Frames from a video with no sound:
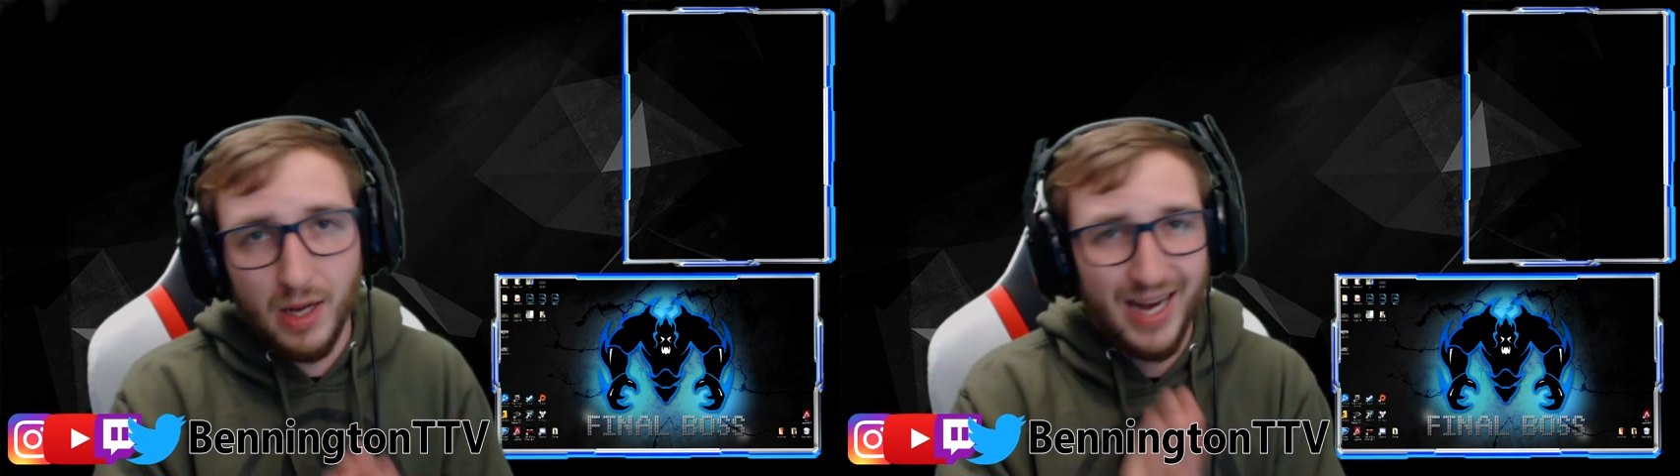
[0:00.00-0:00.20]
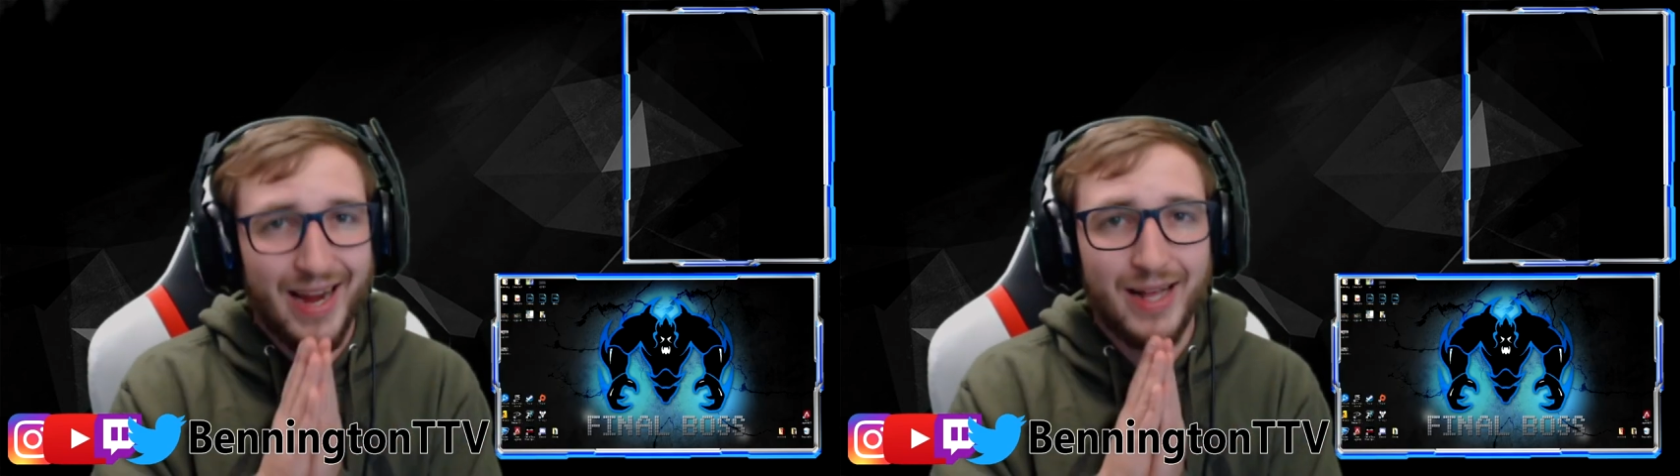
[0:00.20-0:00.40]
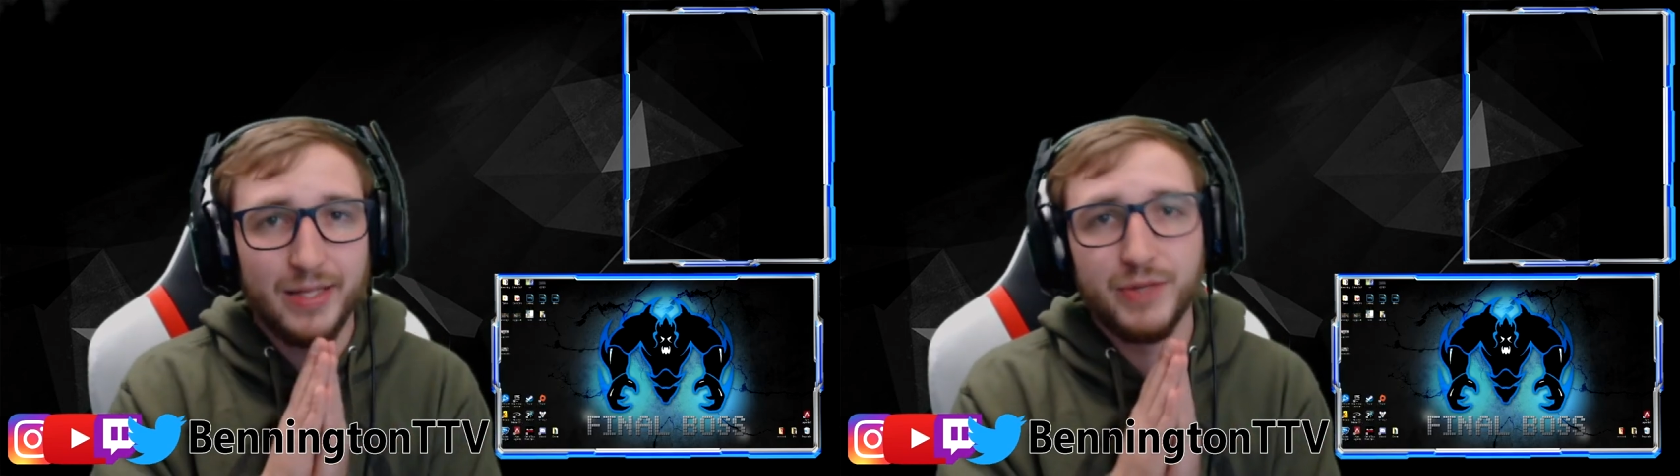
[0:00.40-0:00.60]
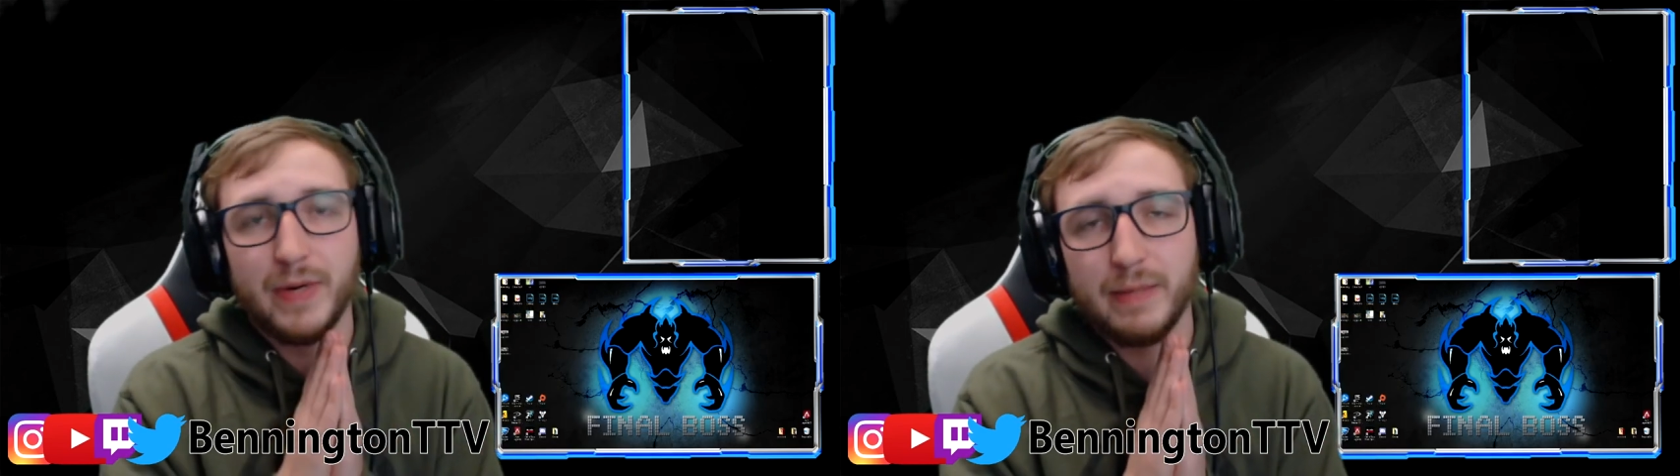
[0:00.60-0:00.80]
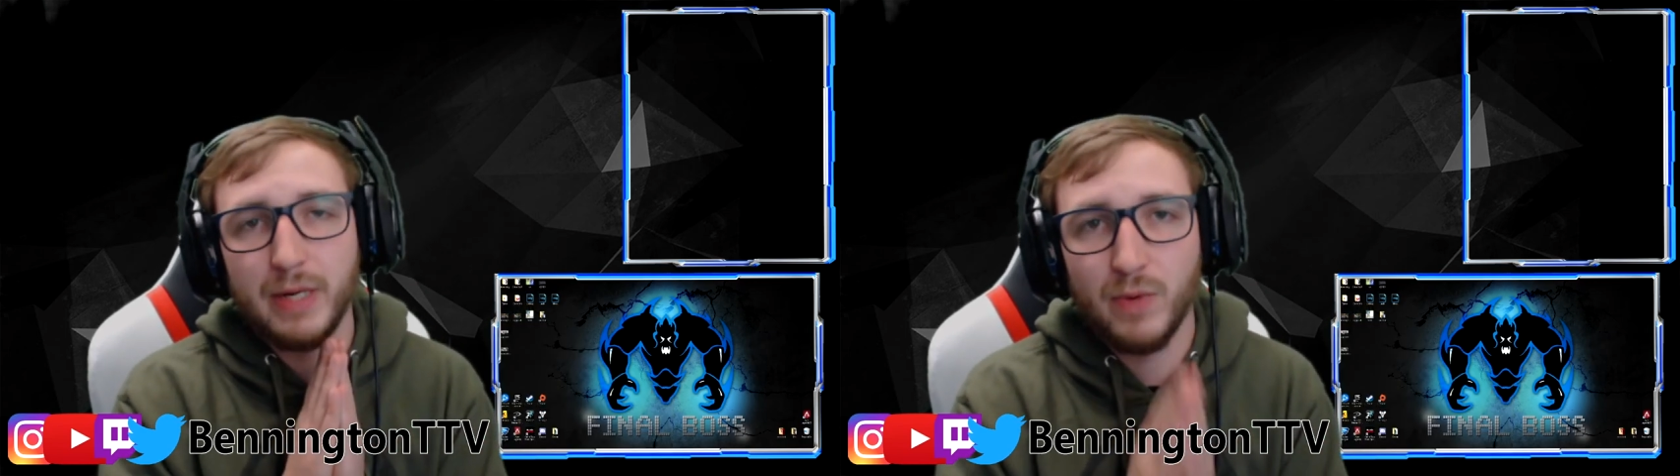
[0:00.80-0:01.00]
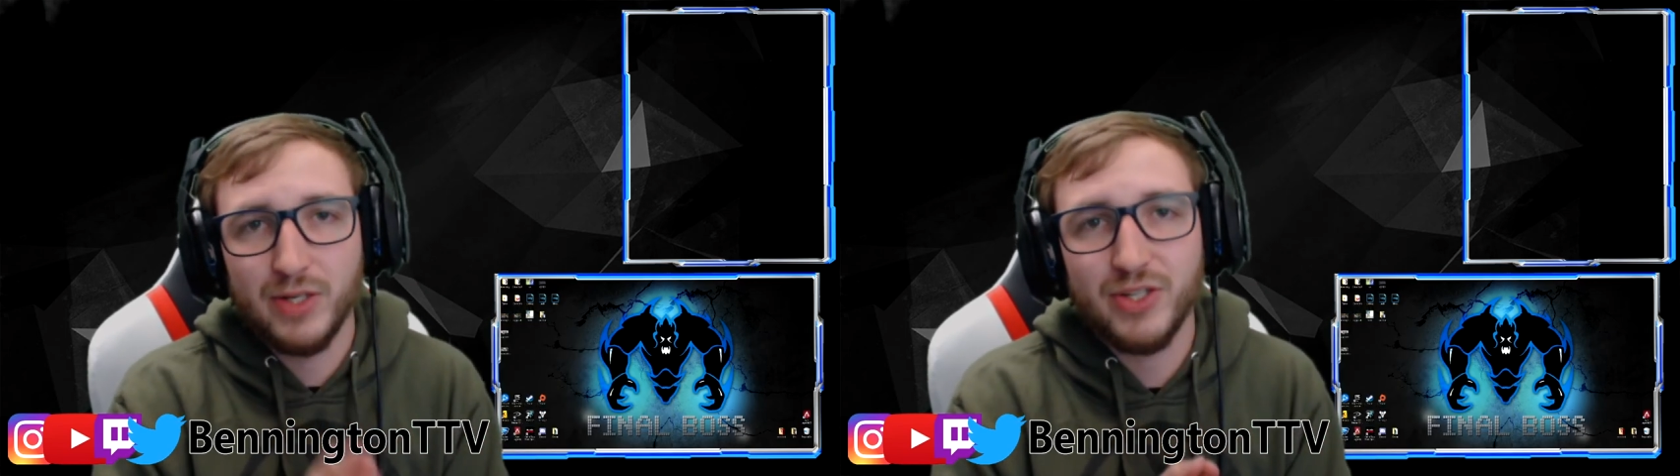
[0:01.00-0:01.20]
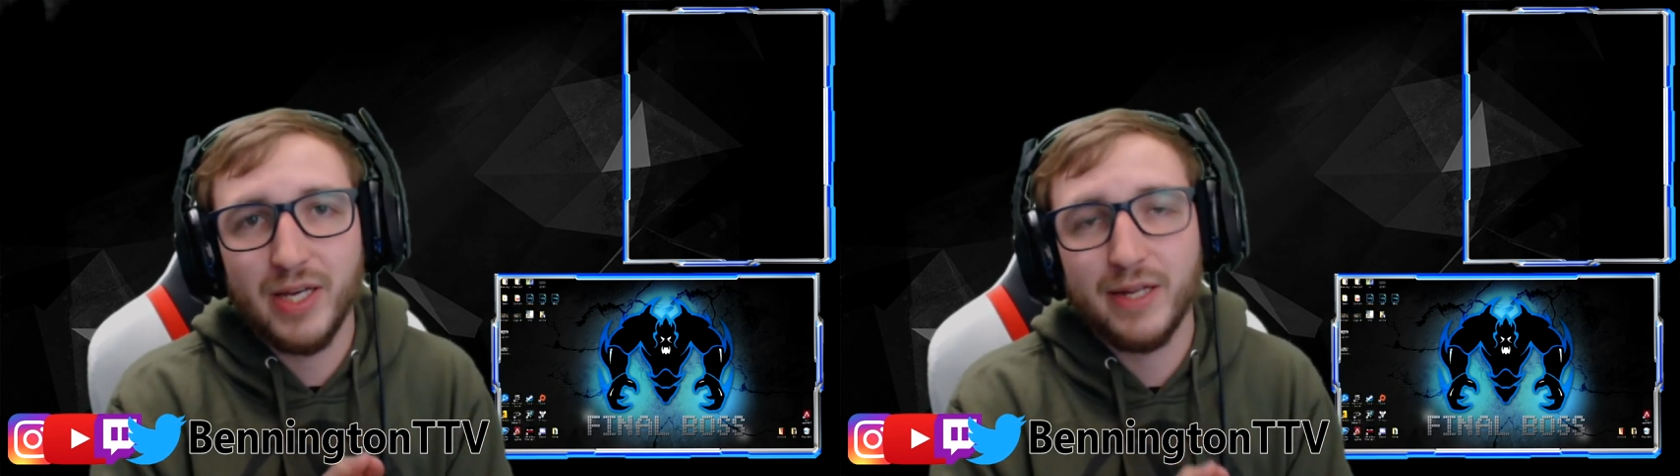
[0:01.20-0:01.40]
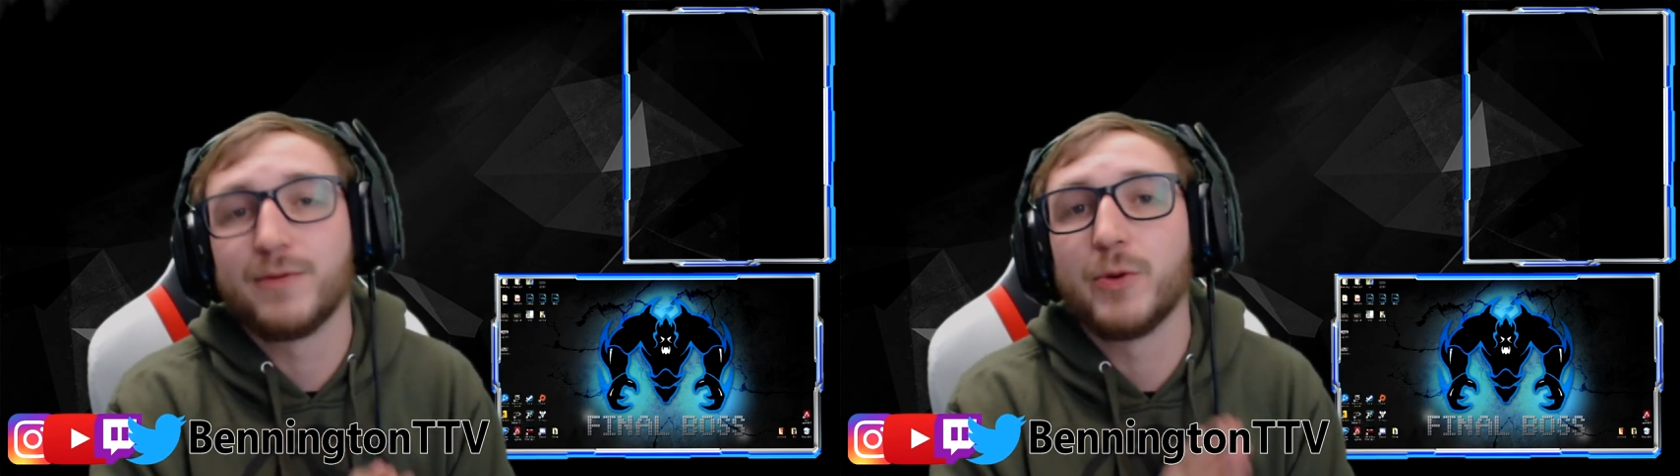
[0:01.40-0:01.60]
I highly do recommend watching
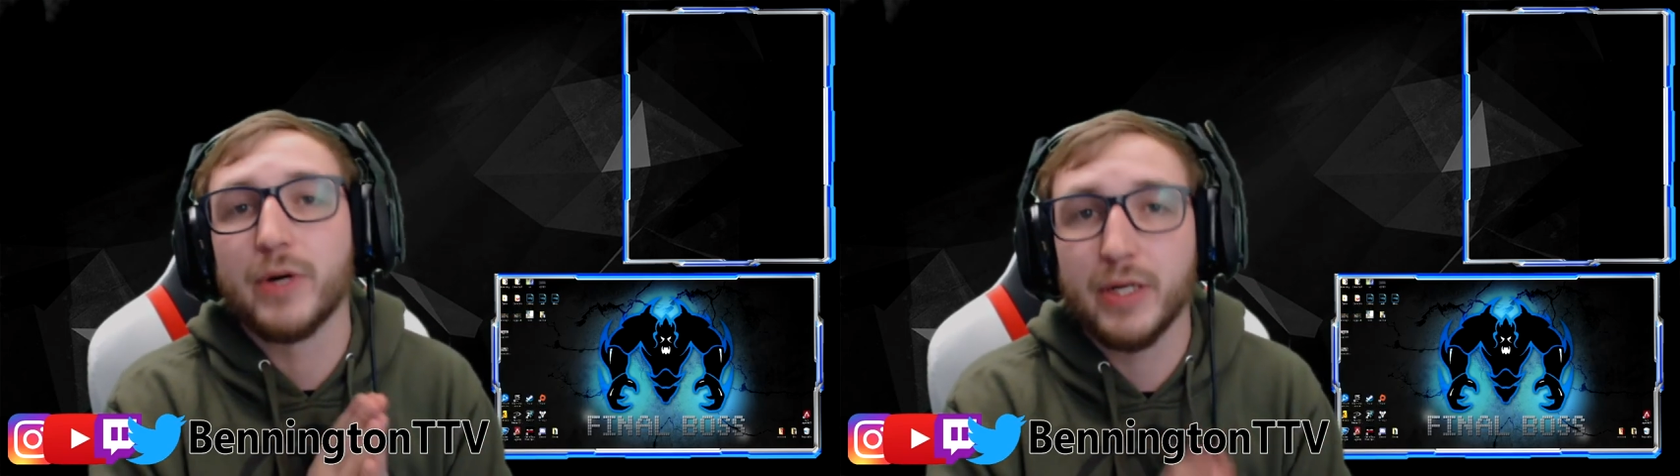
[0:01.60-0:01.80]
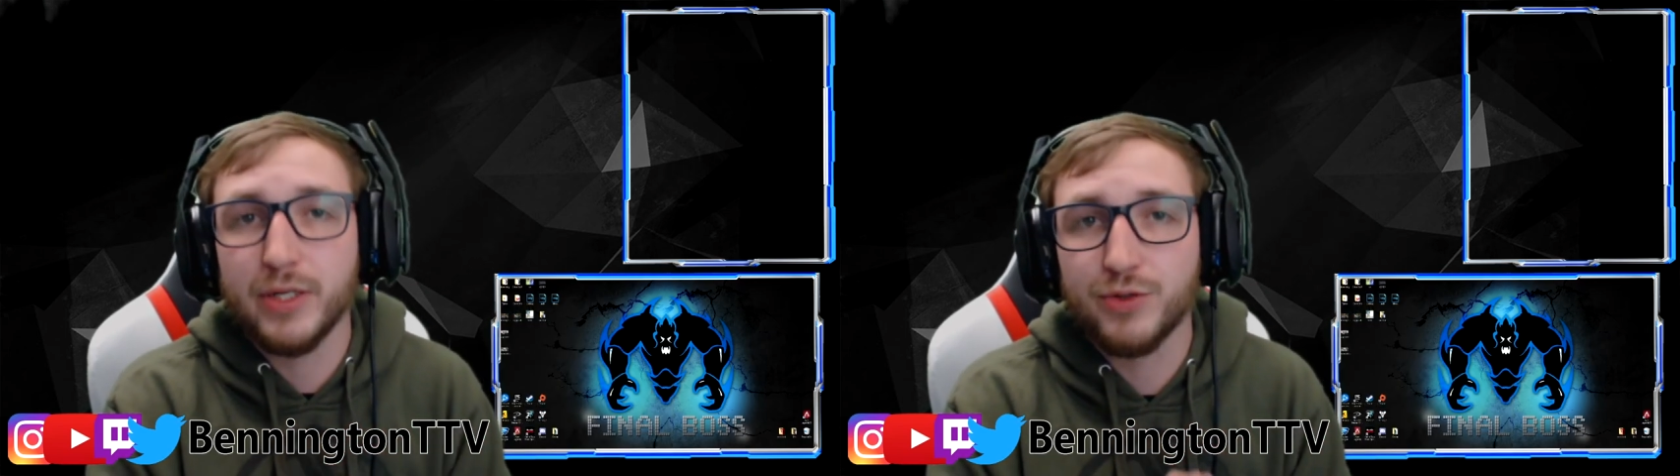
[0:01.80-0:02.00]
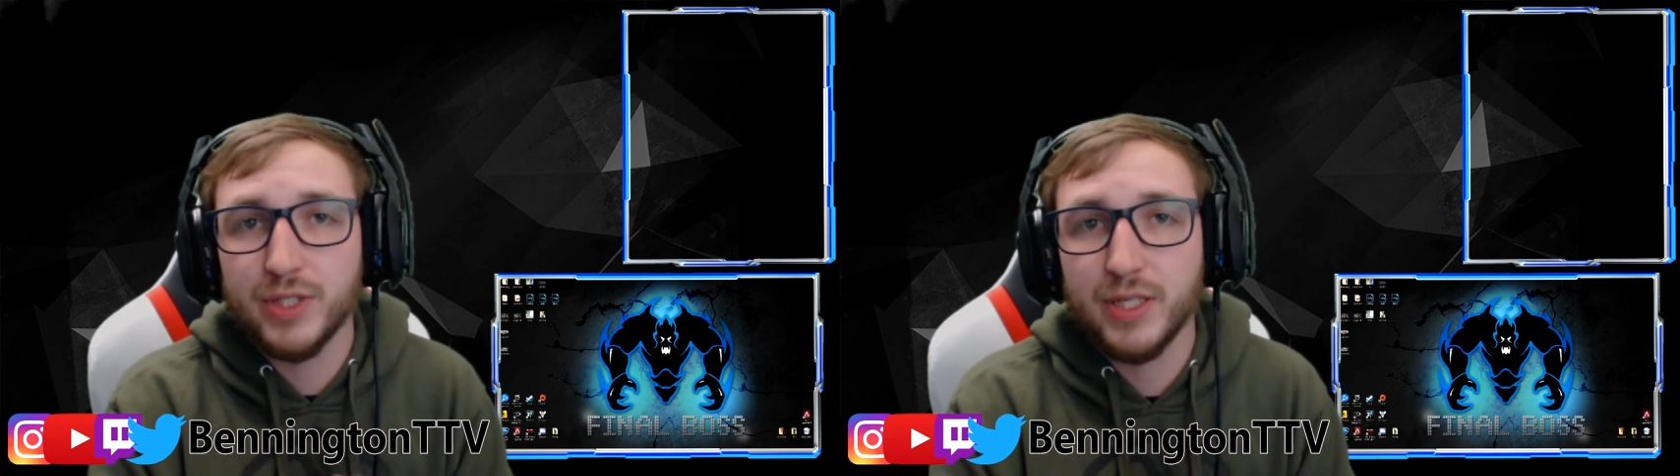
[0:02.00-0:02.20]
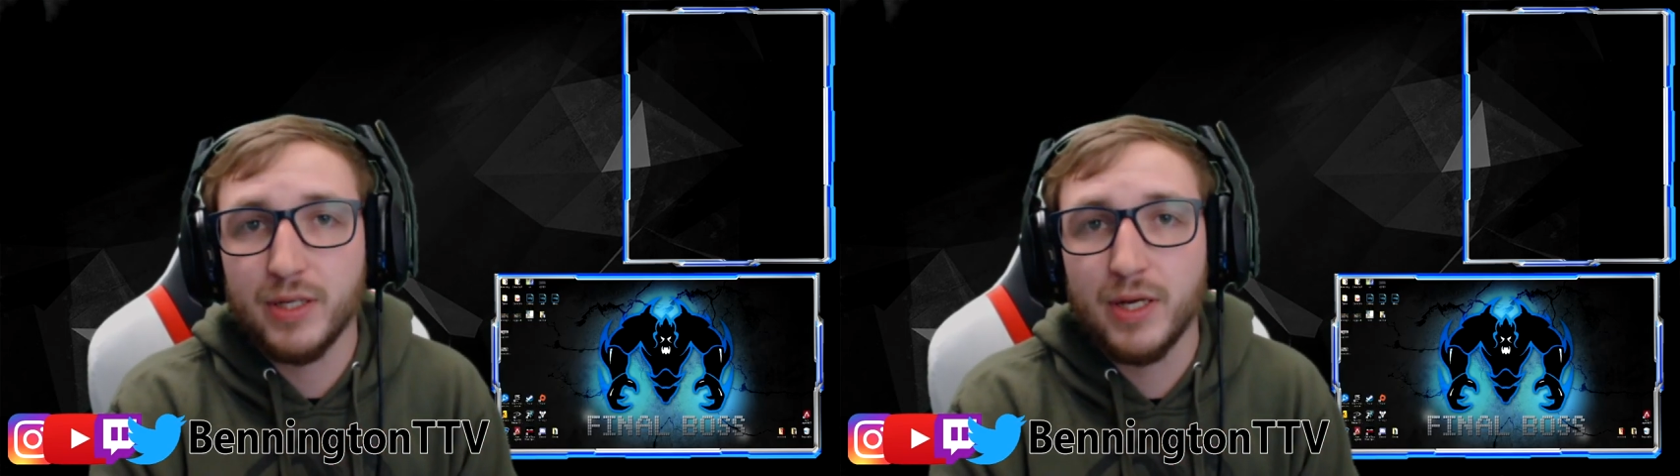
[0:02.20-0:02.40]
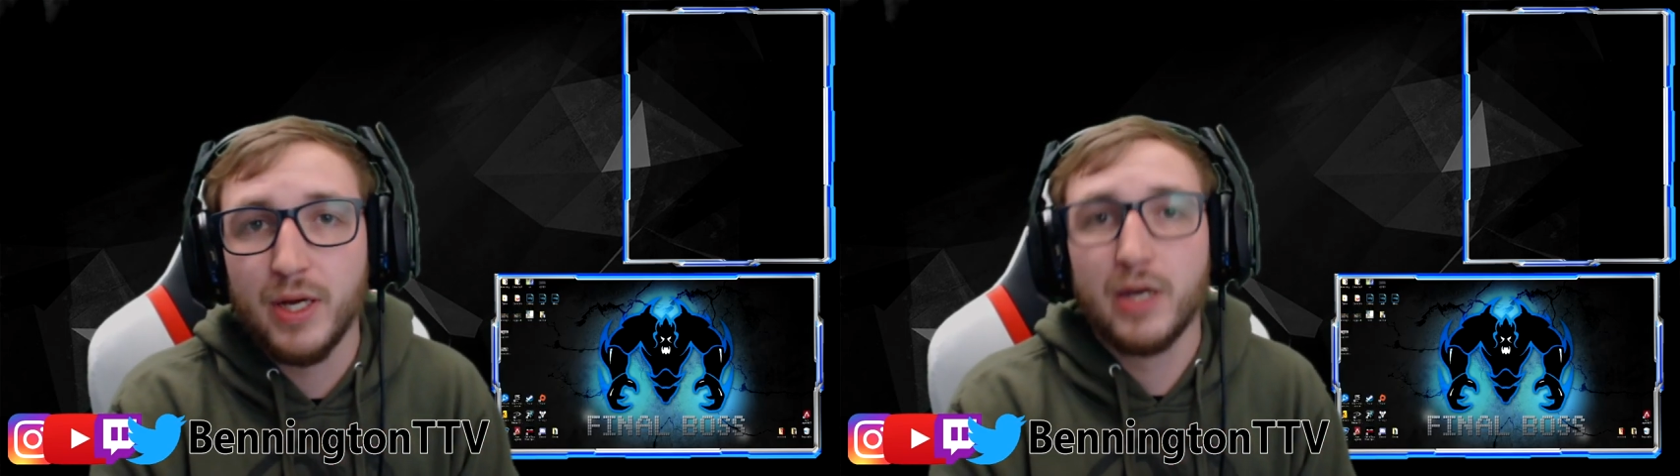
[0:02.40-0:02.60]
that if you are interested.